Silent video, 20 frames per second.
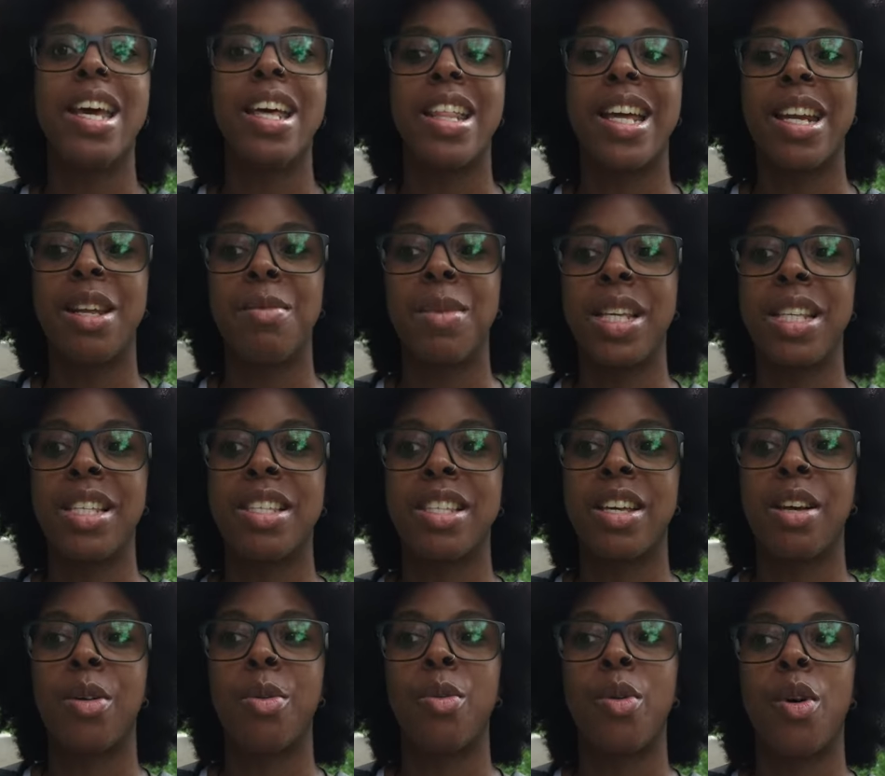then it means
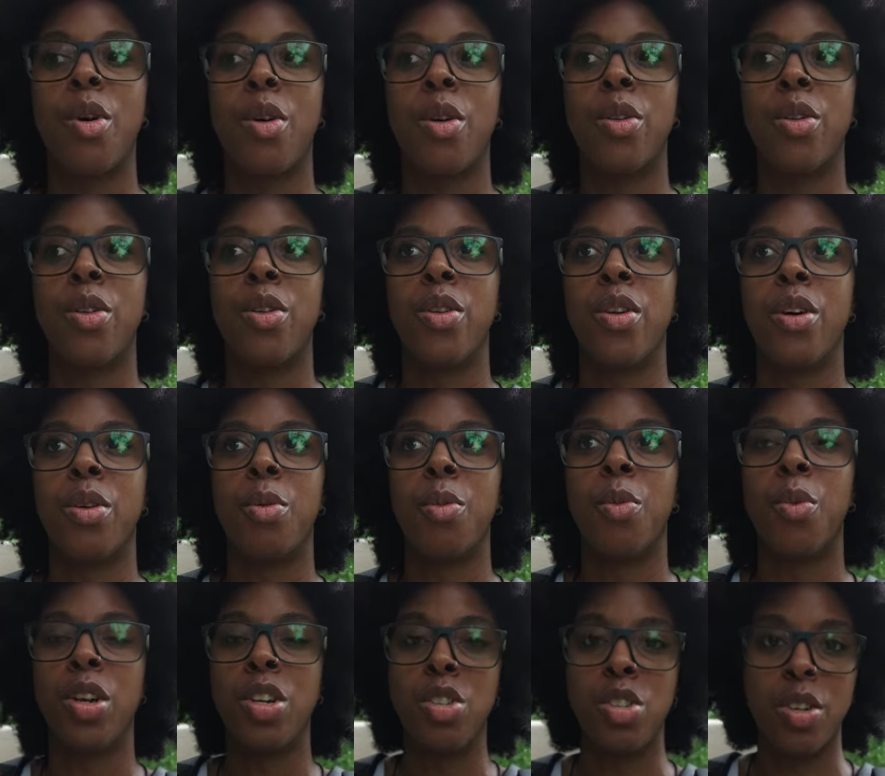that on
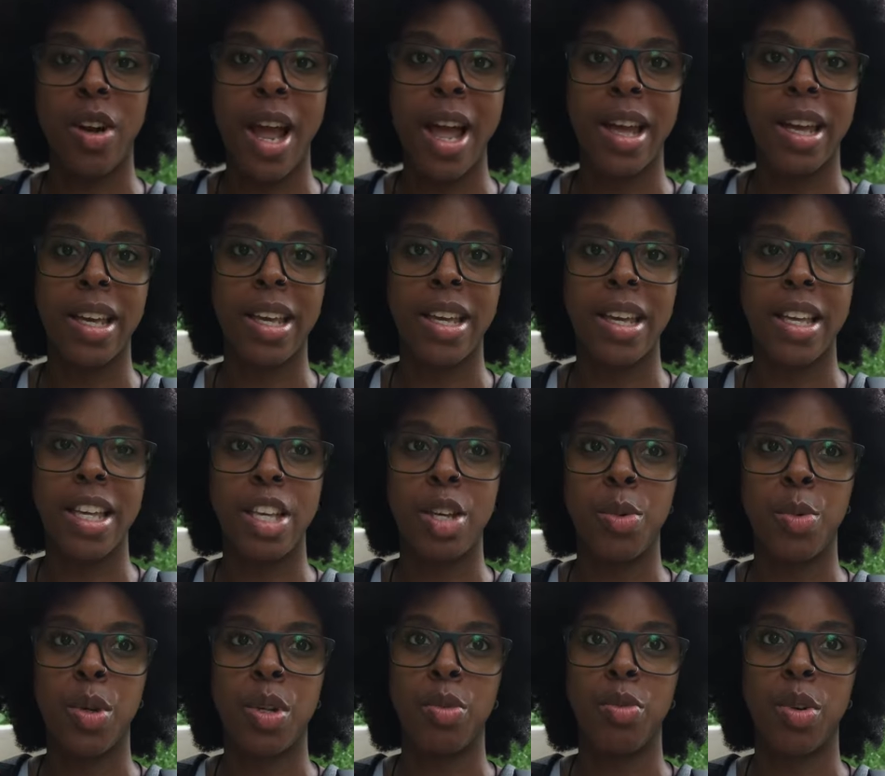one track
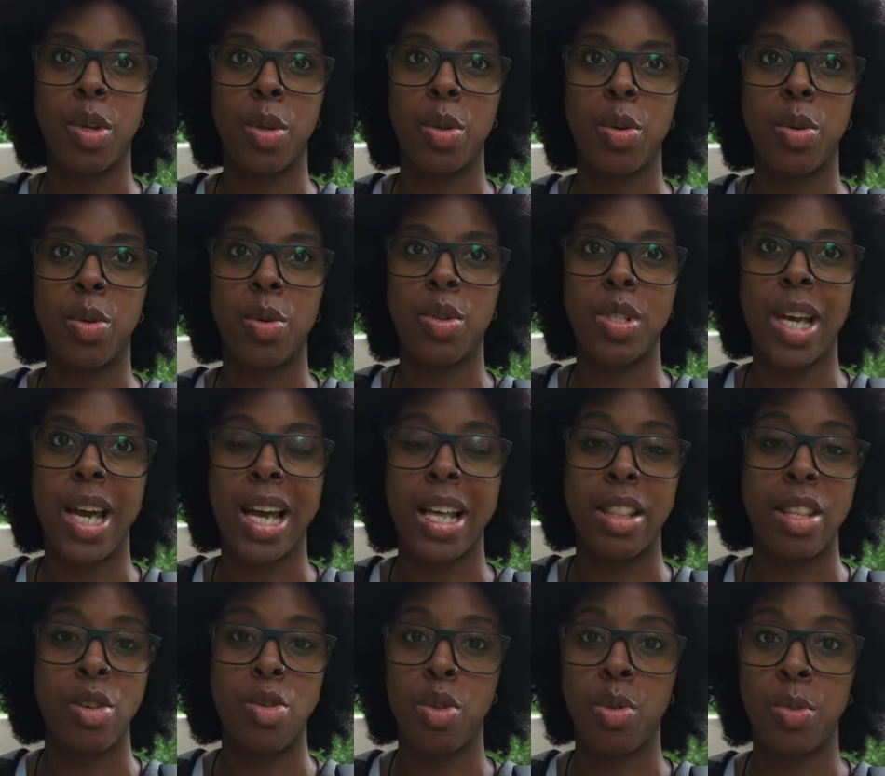you will record
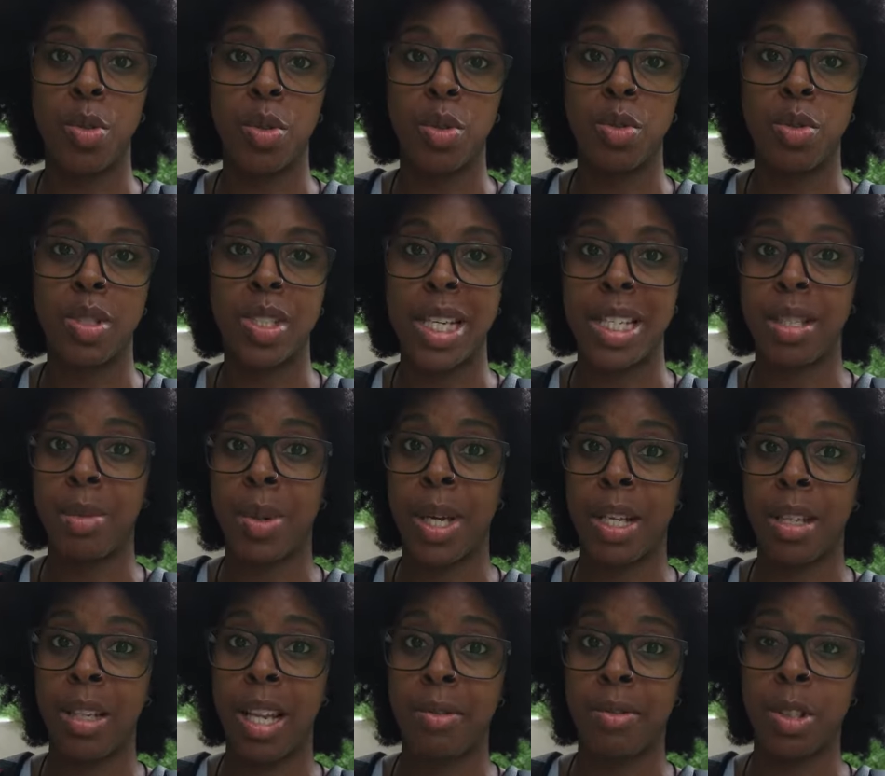at the normal
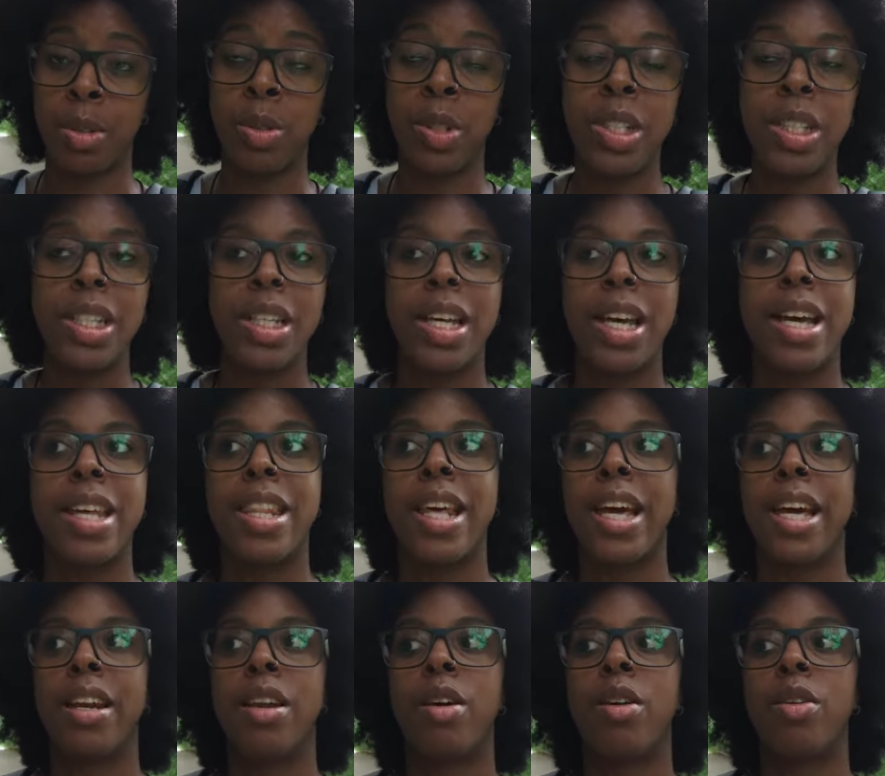decibel level, and
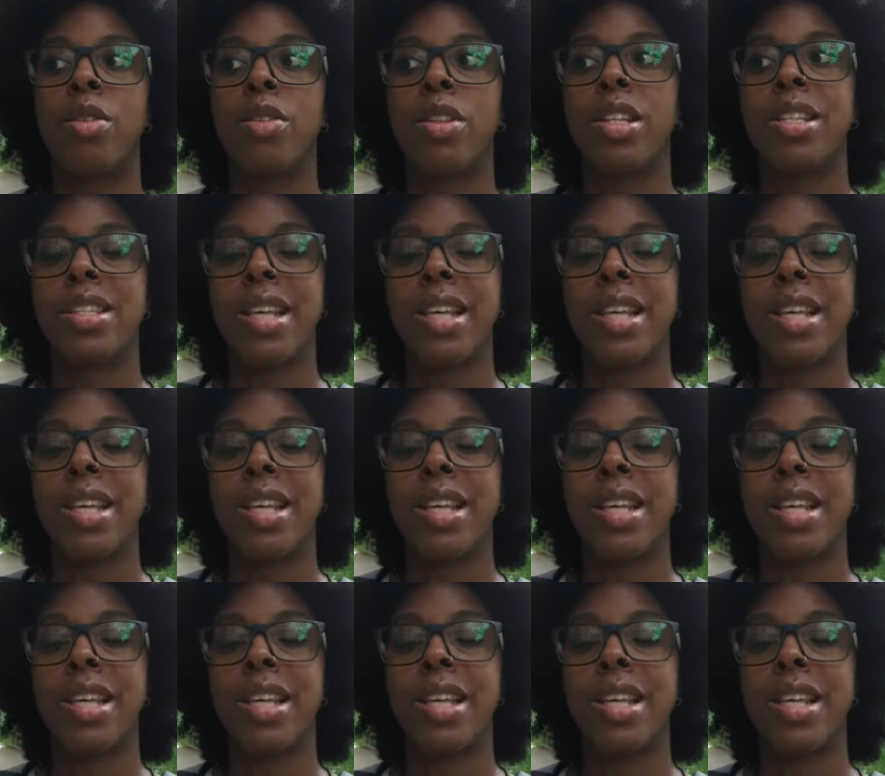then on the